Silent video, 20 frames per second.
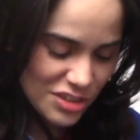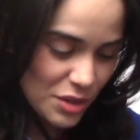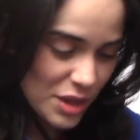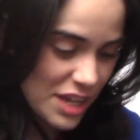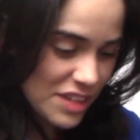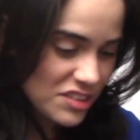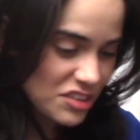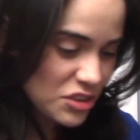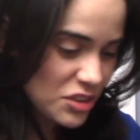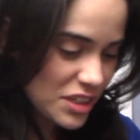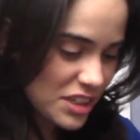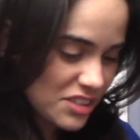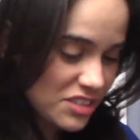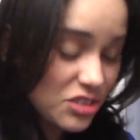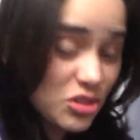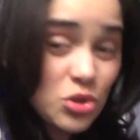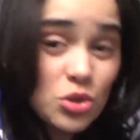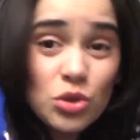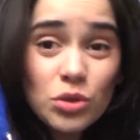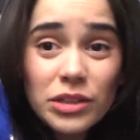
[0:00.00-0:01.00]
so I asked you guys
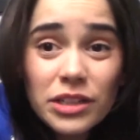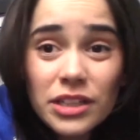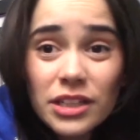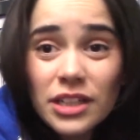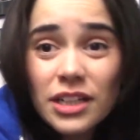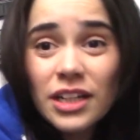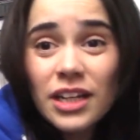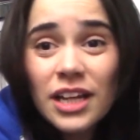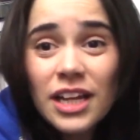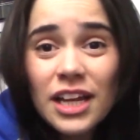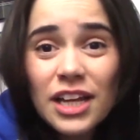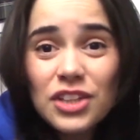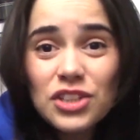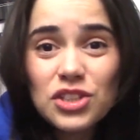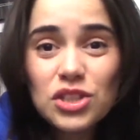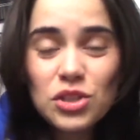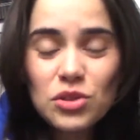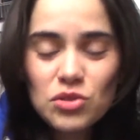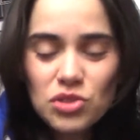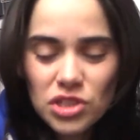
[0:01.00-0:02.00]
on Twitter
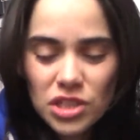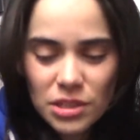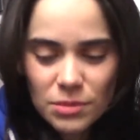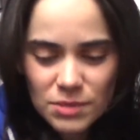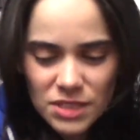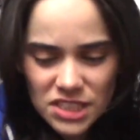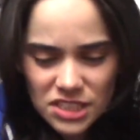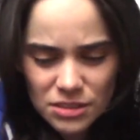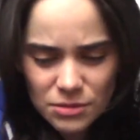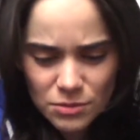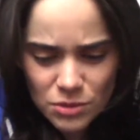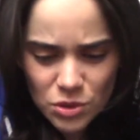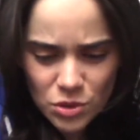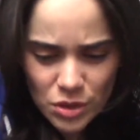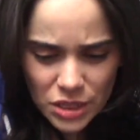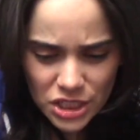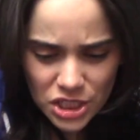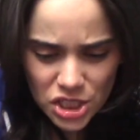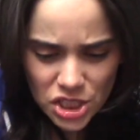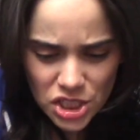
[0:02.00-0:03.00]
to send me some
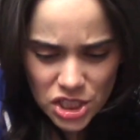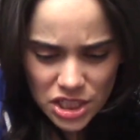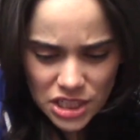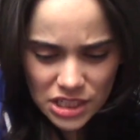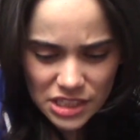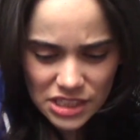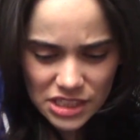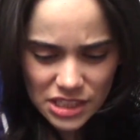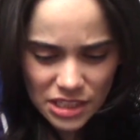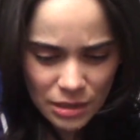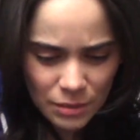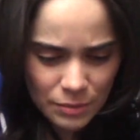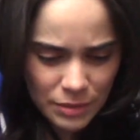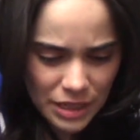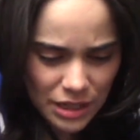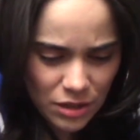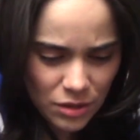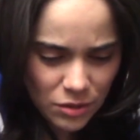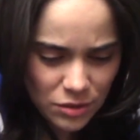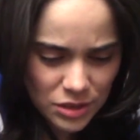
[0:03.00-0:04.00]
questions
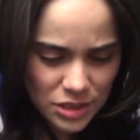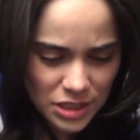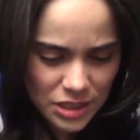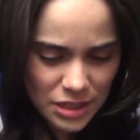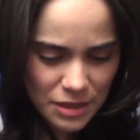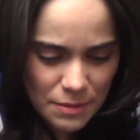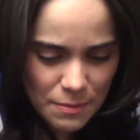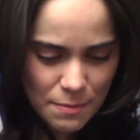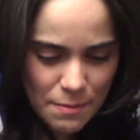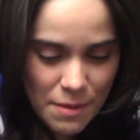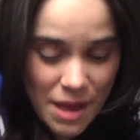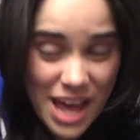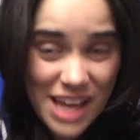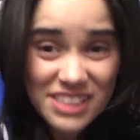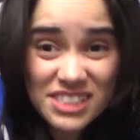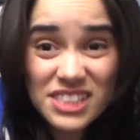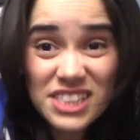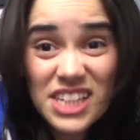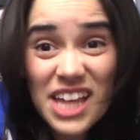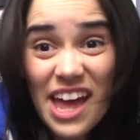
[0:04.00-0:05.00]
about
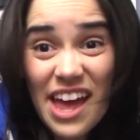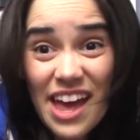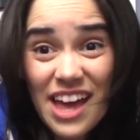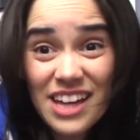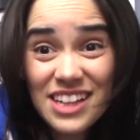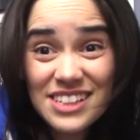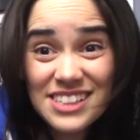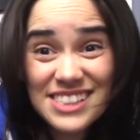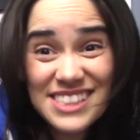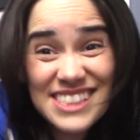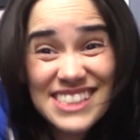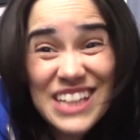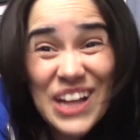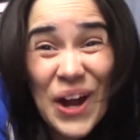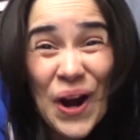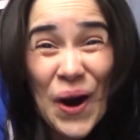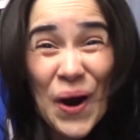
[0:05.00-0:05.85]
Mass X